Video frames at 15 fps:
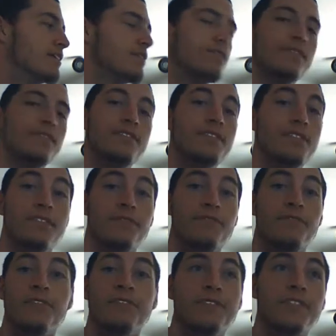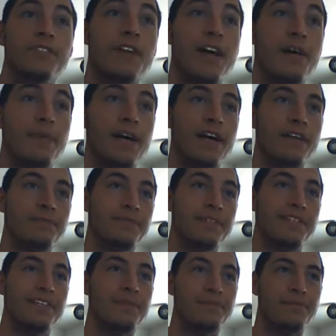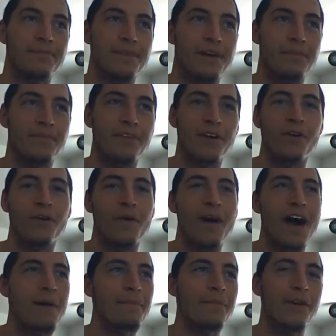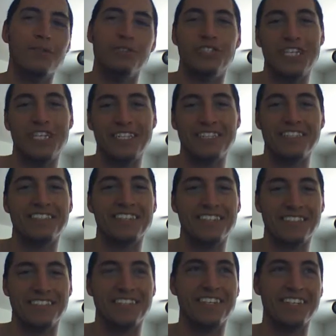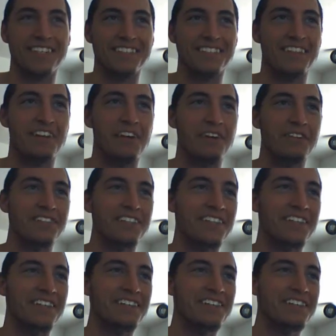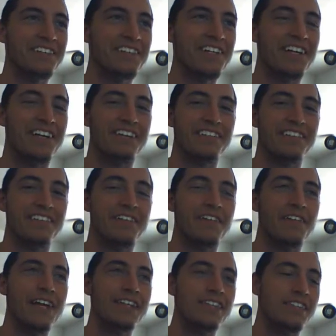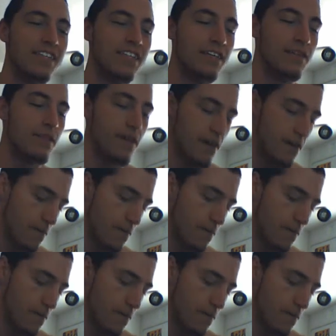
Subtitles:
just confused the crap out of me. I'm no genius as it is, so whatever. That's it.